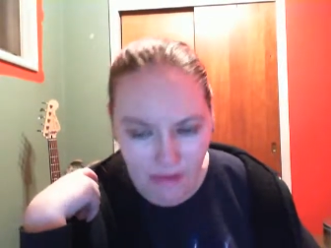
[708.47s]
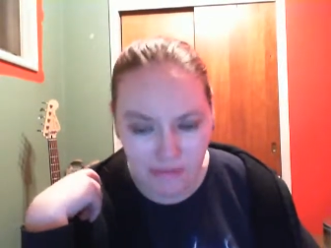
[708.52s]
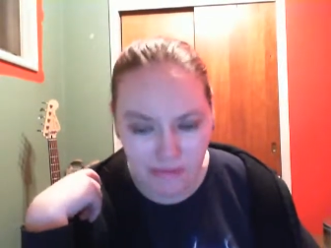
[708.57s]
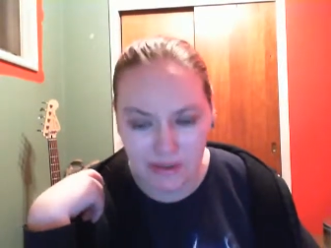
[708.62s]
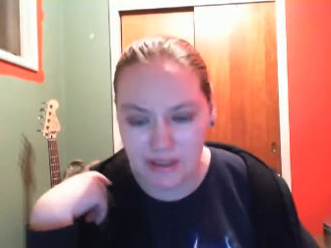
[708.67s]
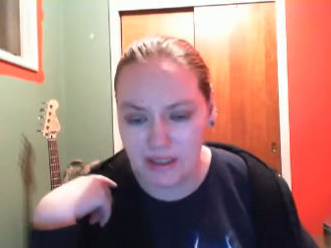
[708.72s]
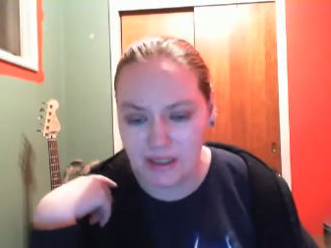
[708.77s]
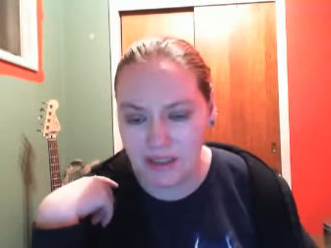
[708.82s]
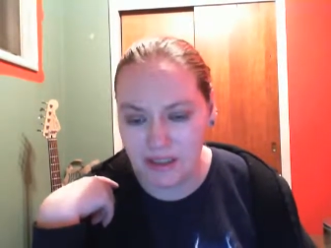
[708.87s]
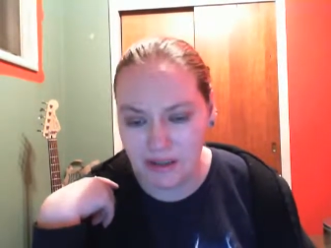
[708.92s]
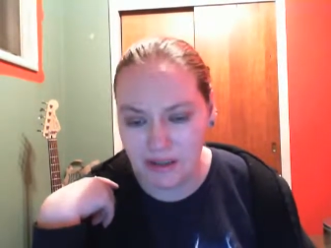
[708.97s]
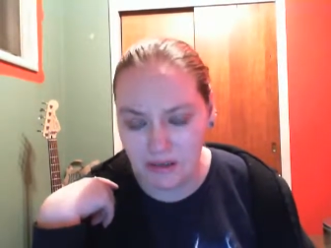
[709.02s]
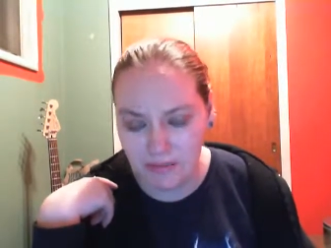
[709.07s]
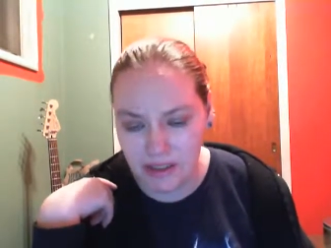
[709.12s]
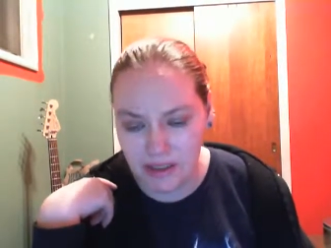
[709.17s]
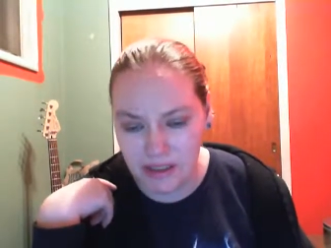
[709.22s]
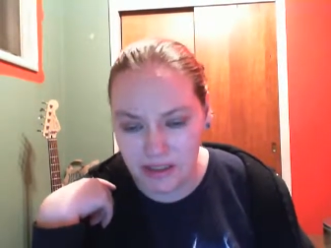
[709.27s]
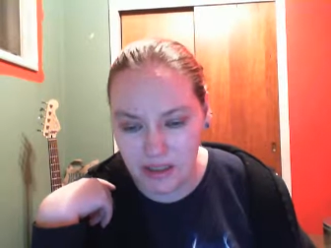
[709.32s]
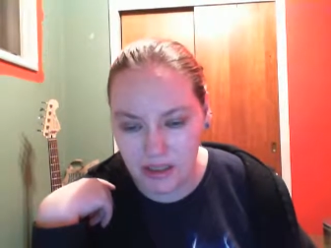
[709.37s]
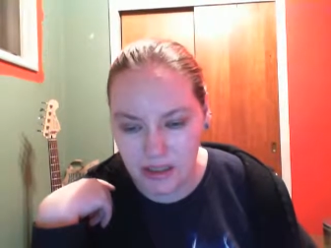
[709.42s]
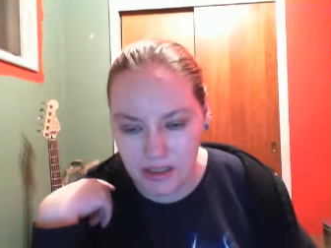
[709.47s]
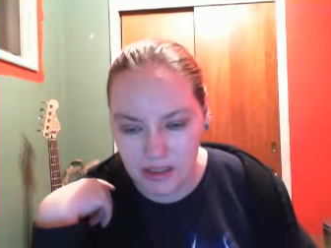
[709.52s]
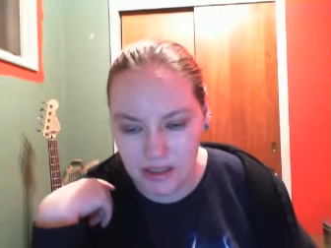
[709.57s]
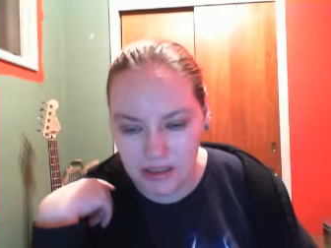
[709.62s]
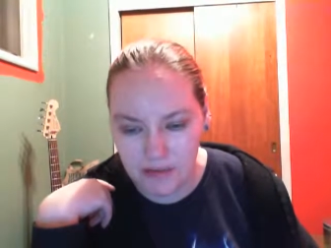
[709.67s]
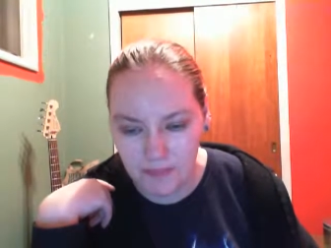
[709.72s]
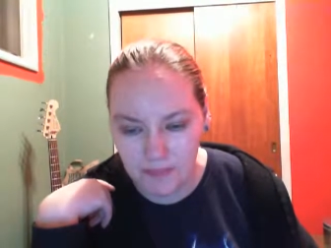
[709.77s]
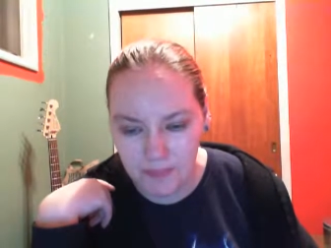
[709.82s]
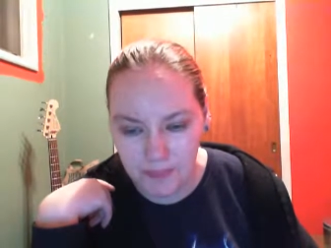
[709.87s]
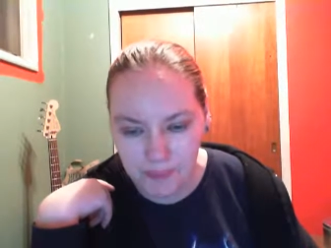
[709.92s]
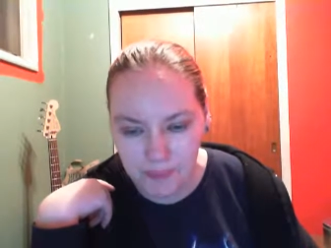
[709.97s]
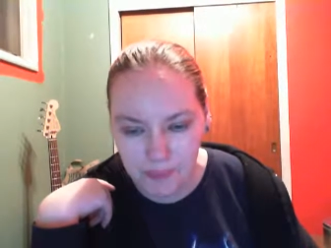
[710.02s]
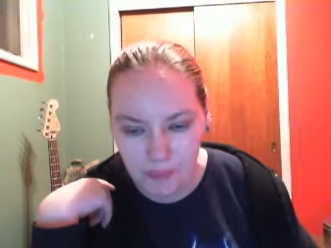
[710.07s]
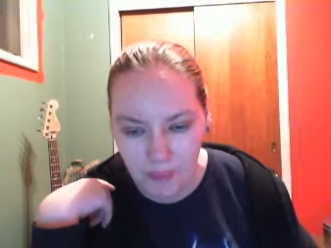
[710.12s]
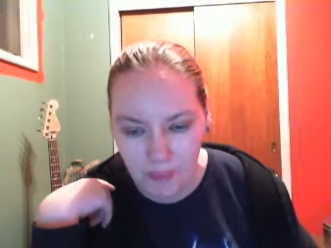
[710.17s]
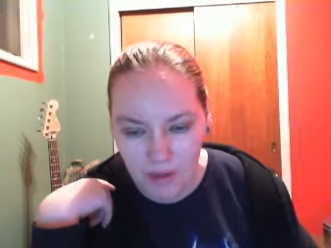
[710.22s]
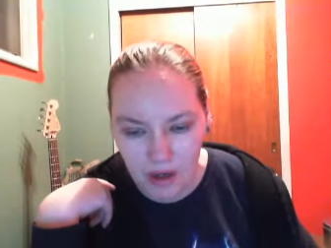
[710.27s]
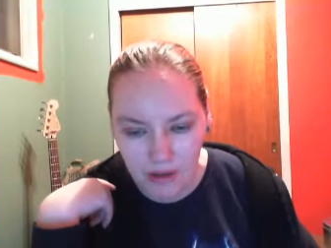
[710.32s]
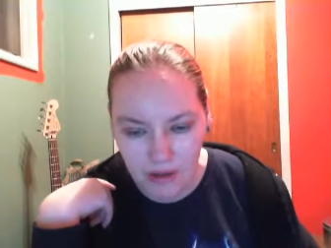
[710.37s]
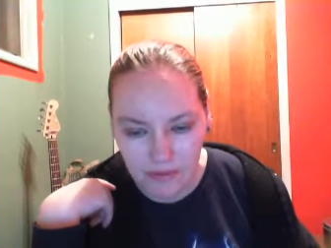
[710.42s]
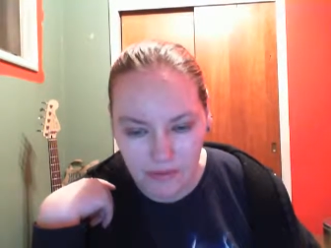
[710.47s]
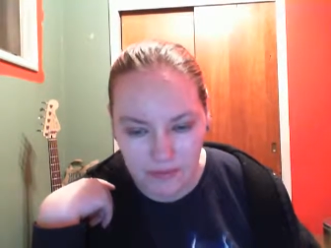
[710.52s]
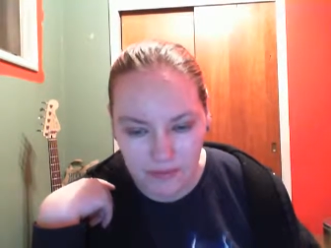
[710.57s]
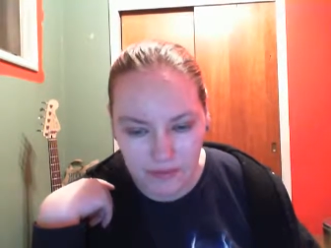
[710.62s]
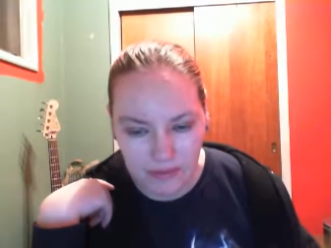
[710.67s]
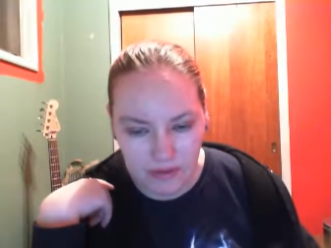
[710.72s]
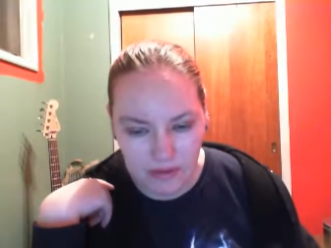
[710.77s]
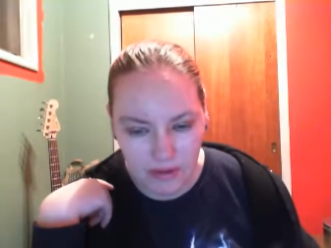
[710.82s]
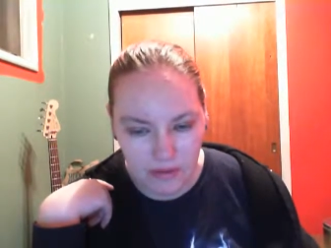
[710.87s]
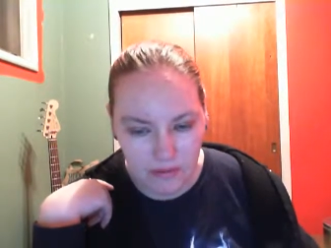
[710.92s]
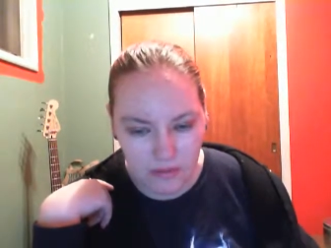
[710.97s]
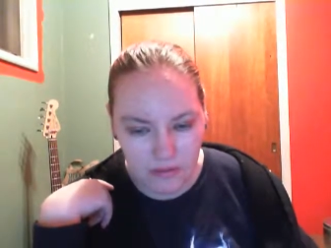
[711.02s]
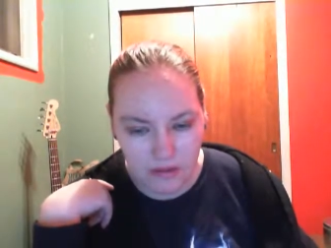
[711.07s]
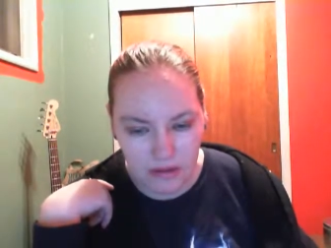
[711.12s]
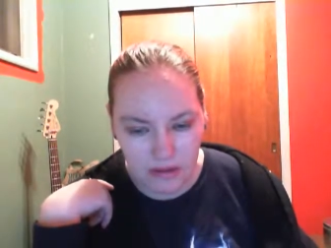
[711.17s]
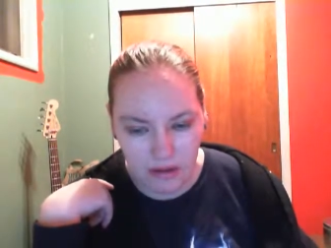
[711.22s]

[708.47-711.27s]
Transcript: Really like caramelized onions. Those